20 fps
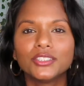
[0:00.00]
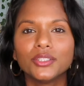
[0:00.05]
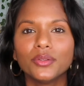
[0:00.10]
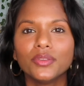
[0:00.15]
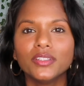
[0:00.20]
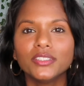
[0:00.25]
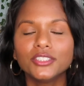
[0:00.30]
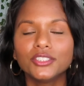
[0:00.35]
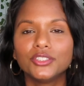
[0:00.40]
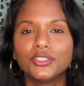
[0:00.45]
So
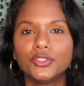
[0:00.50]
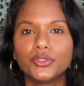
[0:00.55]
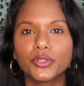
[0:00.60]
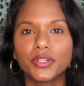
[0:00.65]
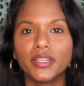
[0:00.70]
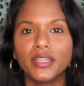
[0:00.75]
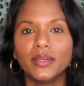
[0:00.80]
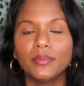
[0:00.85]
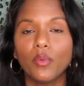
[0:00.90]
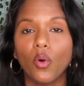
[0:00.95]
this
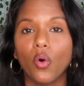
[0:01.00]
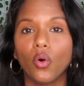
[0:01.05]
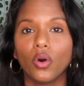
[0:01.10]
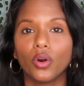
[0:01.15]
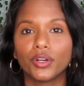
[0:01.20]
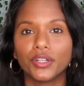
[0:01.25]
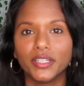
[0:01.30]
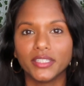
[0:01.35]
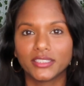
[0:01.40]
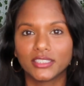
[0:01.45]
dream
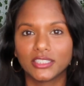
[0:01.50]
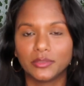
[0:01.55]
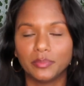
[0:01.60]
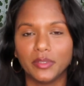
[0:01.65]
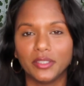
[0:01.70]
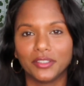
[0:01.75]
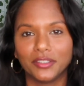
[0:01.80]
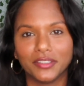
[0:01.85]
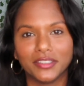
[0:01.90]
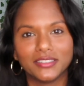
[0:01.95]
or
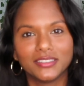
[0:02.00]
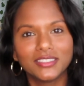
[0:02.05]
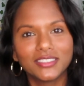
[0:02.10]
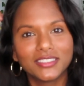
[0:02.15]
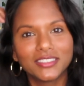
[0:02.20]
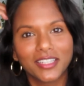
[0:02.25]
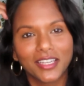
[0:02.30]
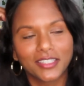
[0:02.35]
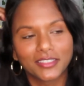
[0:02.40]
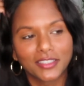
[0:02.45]

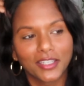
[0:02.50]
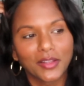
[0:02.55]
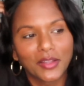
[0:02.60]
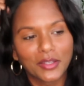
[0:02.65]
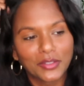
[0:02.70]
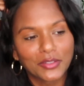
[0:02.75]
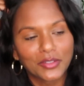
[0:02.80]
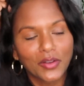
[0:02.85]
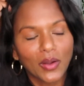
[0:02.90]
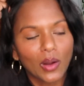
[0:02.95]
experience, as I
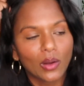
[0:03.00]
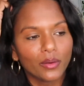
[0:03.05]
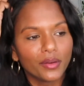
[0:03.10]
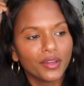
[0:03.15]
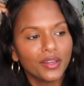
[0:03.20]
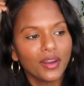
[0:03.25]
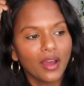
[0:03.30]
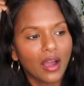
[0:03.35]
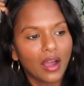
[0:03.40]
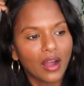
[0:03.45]
like to call
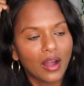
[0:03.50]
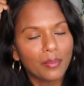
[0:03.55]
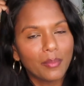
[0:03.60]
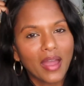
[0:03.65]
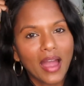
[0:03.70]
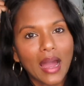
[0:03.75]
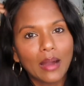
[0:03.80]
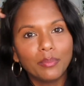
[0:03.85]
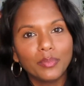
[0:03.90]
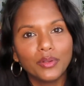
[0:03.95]
it,
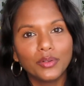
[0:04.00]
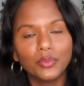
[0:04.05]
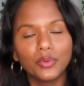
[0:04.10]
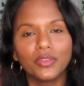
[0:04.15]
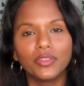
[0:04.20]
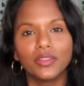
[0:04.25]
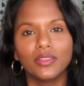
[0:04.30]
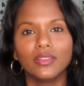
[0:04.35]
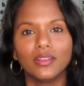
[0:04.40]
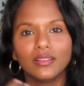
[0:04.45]
happened
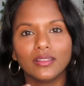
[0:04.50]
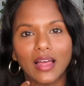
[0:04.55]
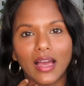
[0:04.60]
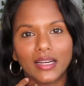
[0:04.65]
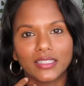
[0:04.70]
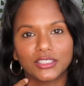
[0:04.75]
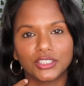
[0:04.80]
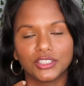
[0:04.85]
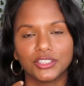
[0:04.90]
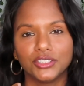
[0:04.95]
within the
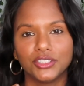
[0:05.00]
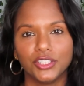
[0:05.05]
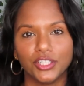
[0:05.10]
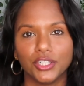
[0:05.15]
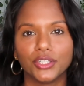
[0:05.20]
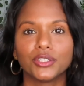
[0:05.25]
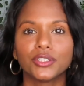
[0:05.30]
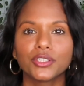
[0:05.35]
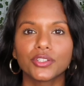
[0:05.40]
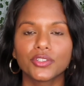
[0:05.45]
last
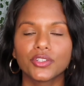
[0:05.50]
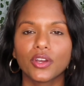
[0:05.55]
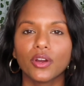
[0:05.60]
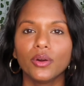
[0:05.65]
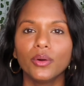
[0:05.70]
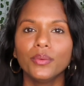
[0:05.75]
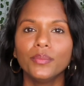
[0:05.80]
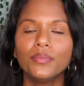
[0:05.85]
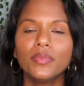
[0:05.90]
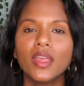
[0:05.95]
year or
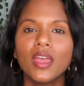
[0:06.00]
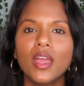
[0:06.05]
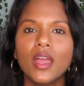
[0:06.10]
so,